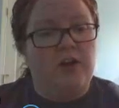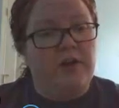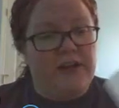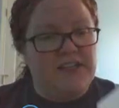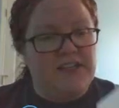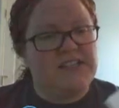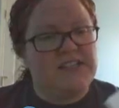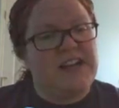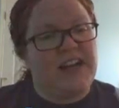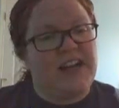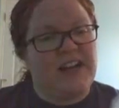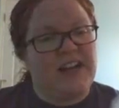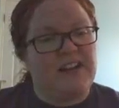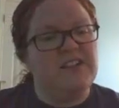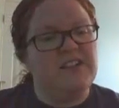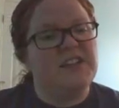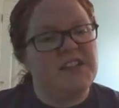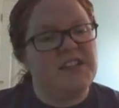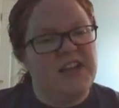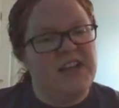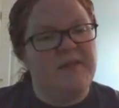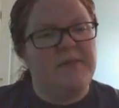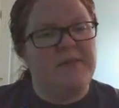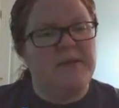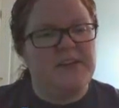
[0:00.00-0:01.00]
exactly
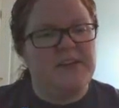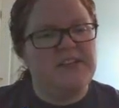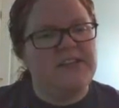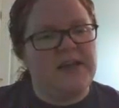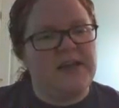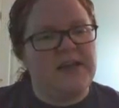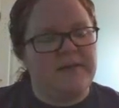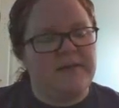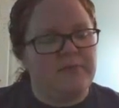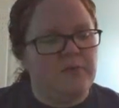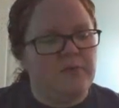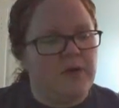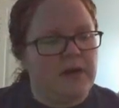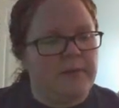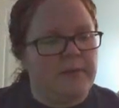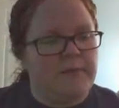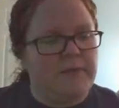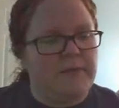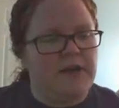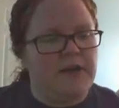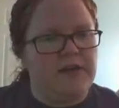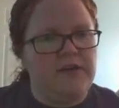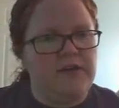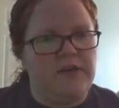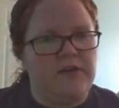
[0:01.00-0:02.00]
step by step what I'm
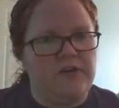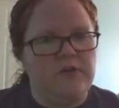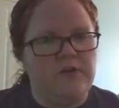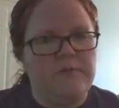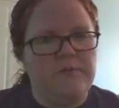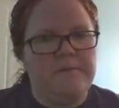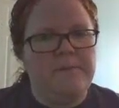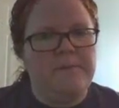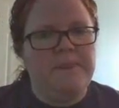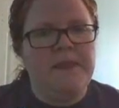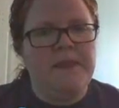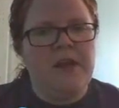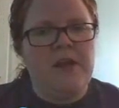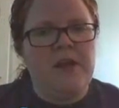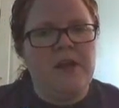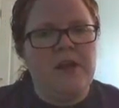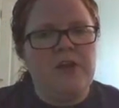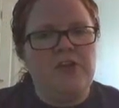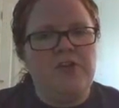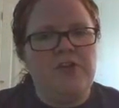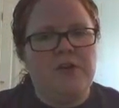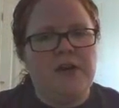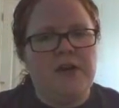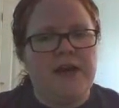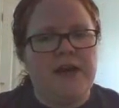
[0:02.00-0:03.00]
going to do.
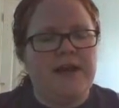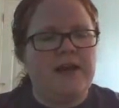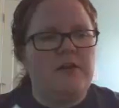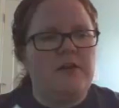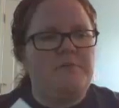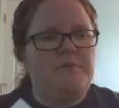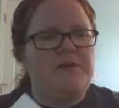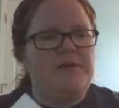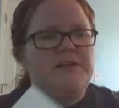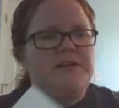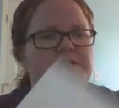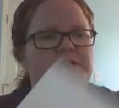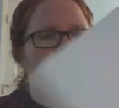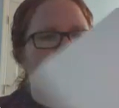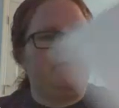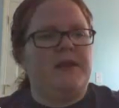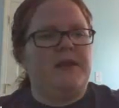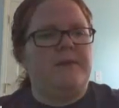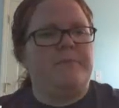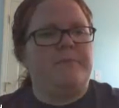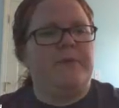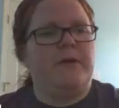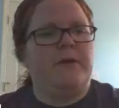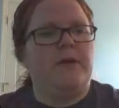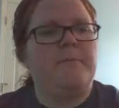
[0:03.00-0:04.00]
You cut out a piece of
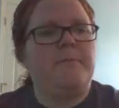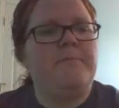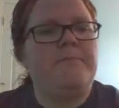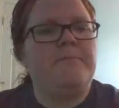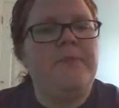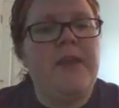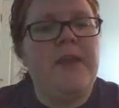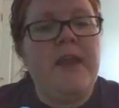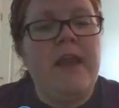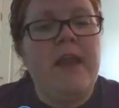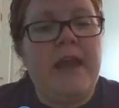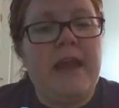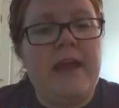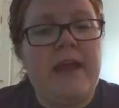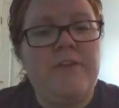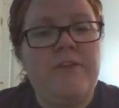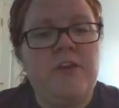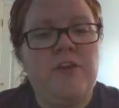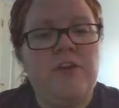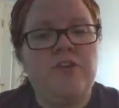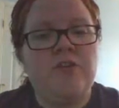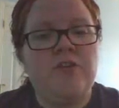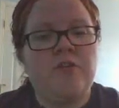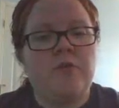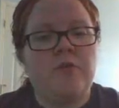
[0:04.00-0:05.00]
paper, and
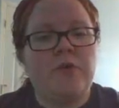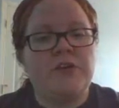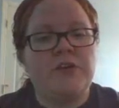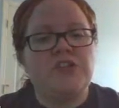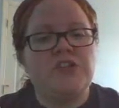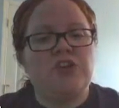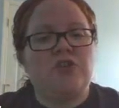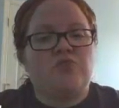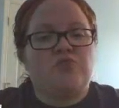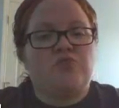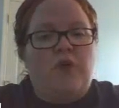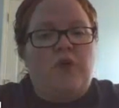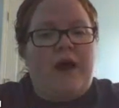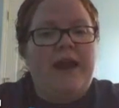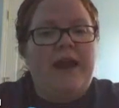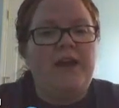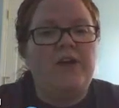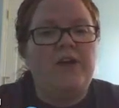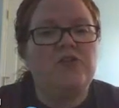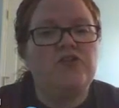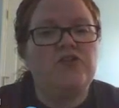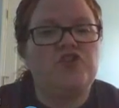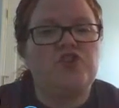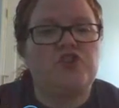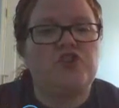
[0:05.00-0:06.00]
then you're going to write
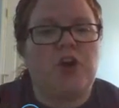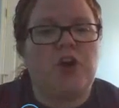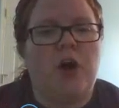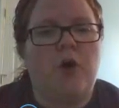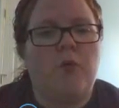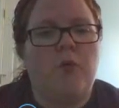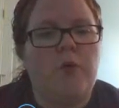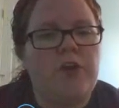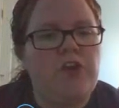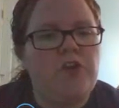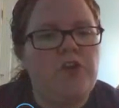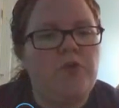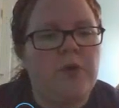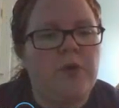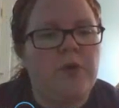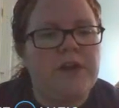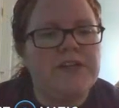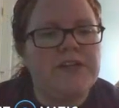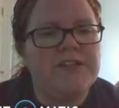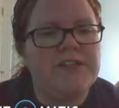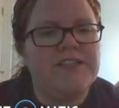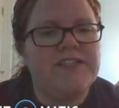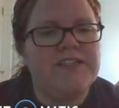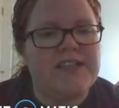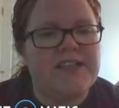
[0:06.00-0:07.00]
or draw what you want to
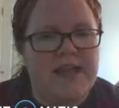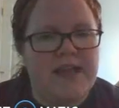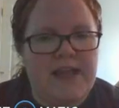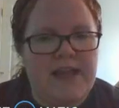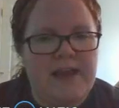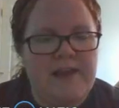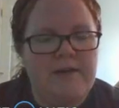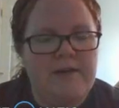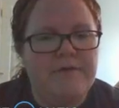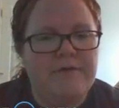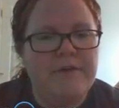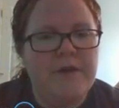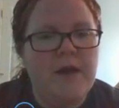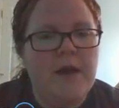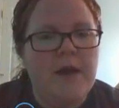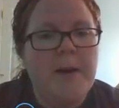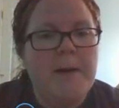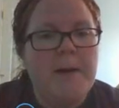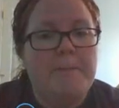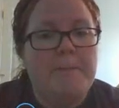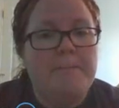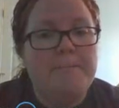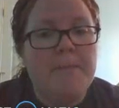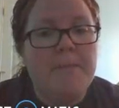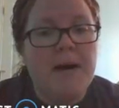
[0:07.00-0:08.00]
save
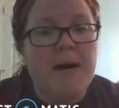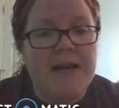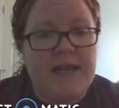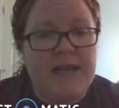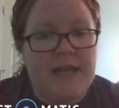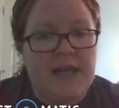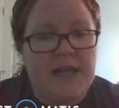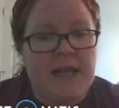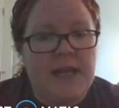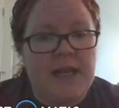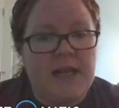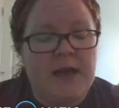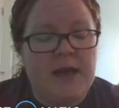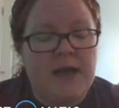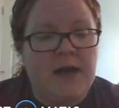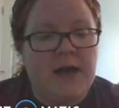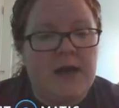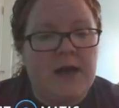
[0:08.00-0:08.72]
money